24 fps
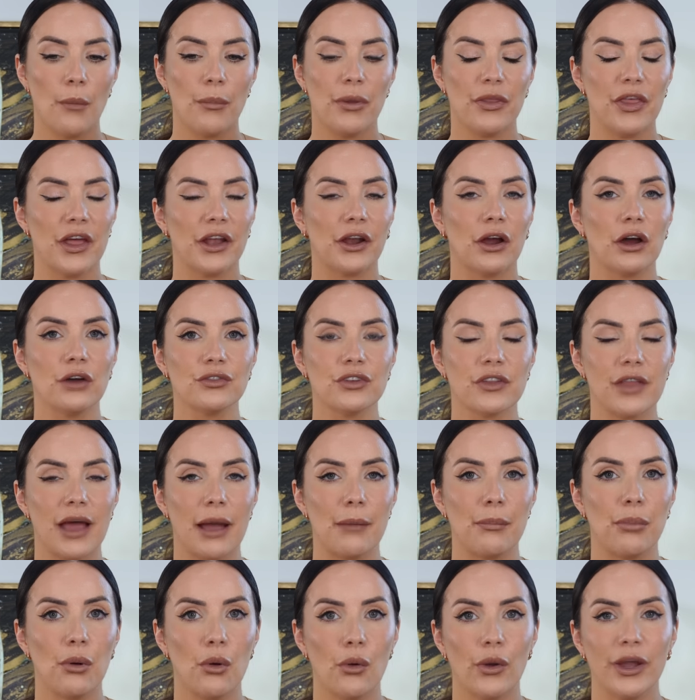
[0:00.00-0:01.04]
But then after
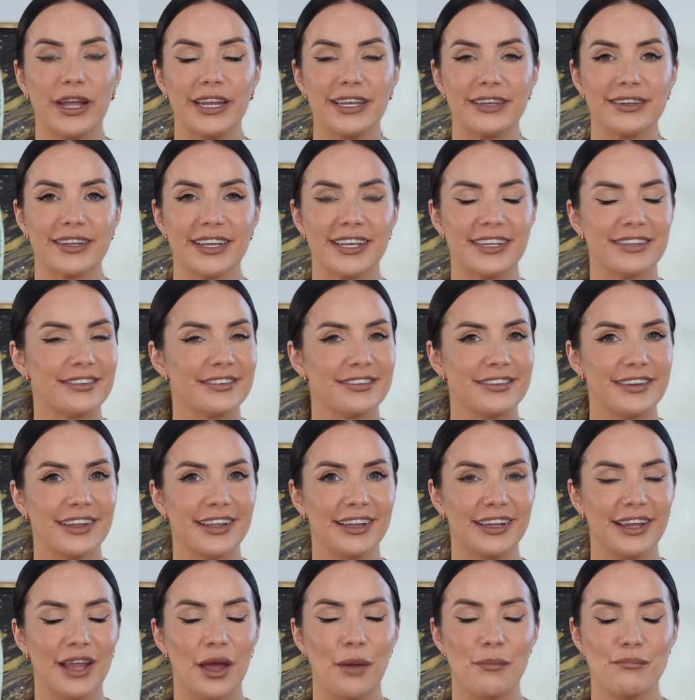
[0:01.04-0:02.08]
that point, it's
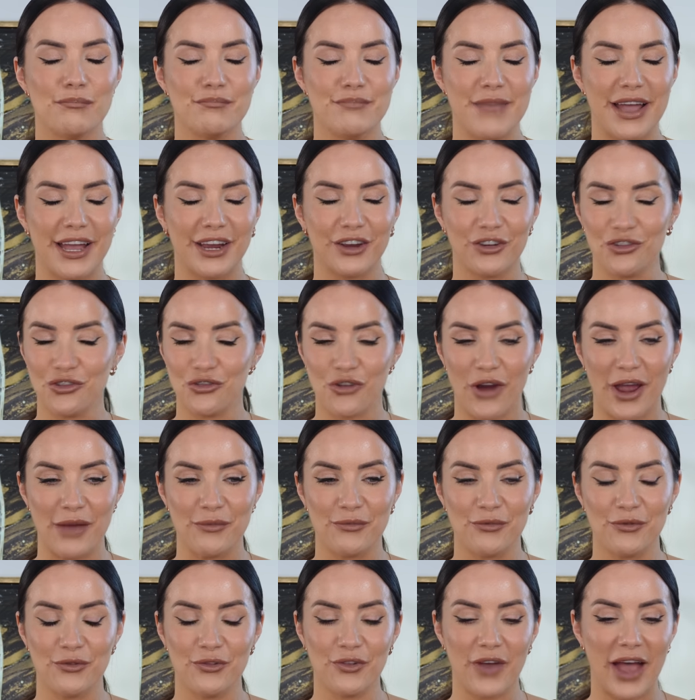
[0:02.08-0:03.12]
still mega
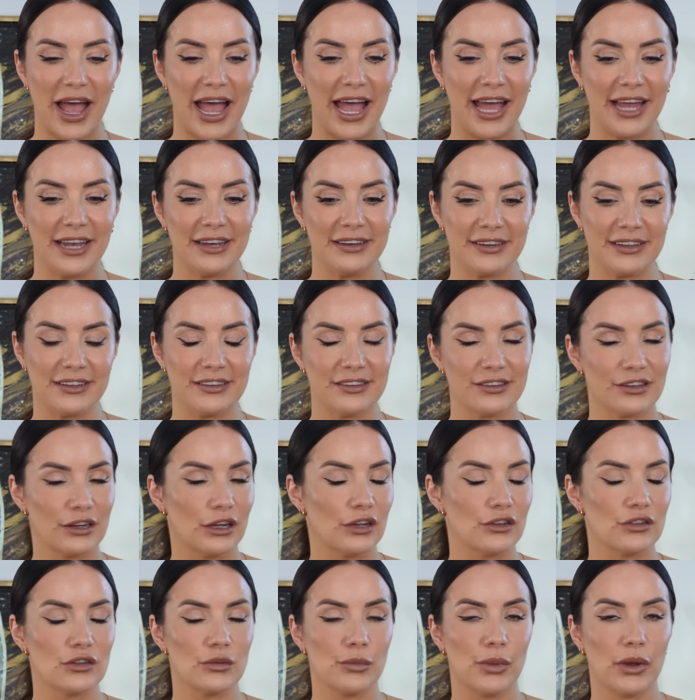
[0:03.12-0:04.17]
strength and it
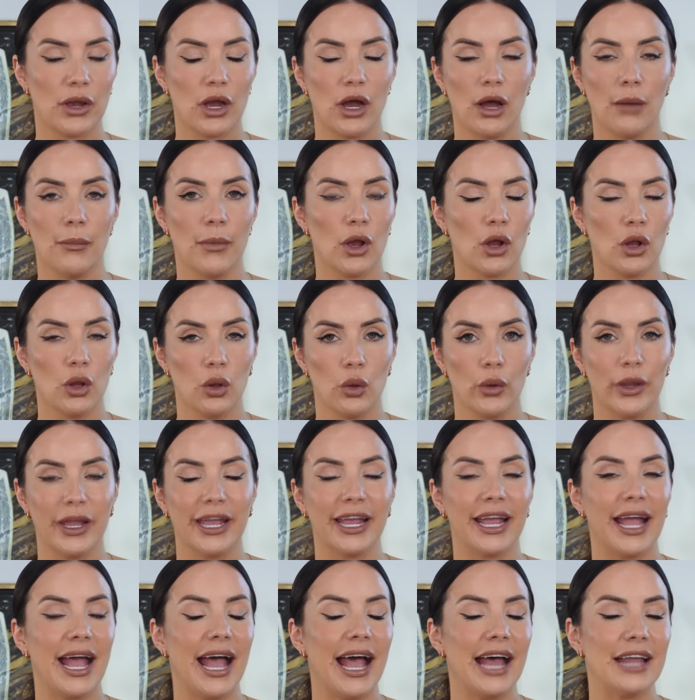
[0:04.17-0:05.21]
starts to become
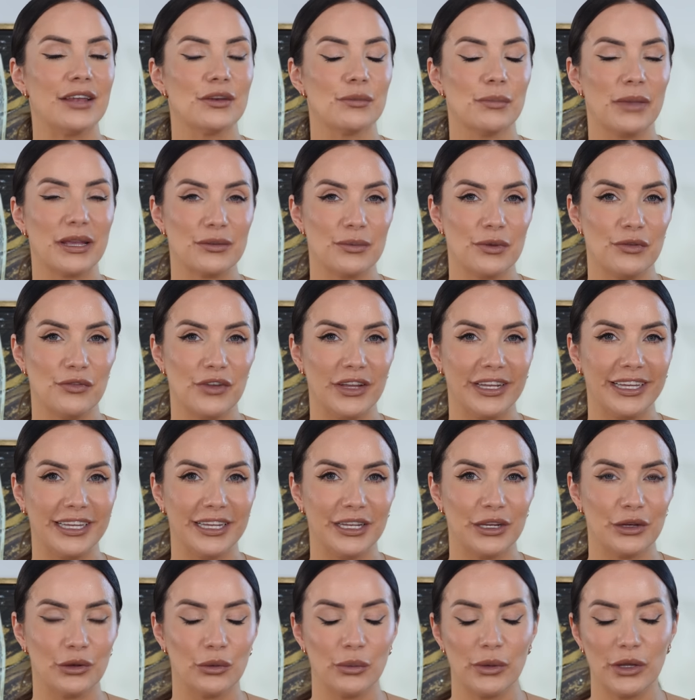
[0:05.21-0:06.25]
cloying and makes me feel a
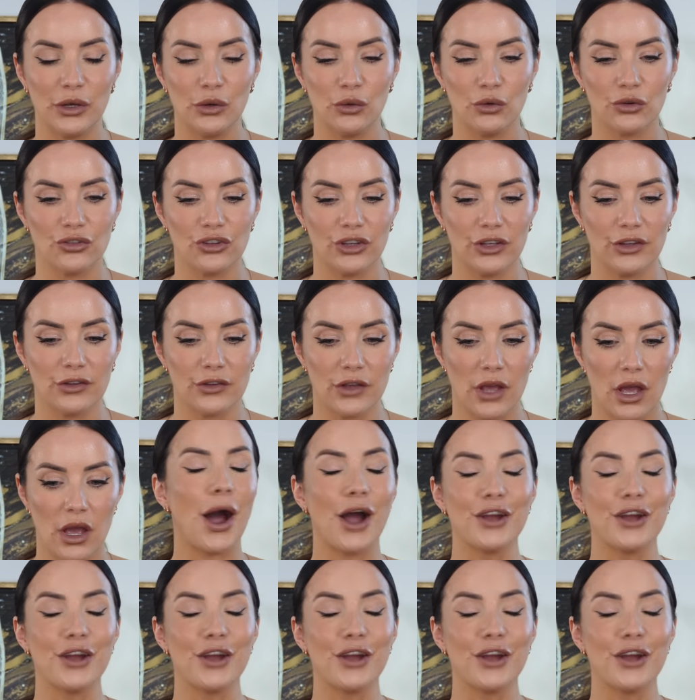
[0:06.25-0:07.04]
little bit nauseous.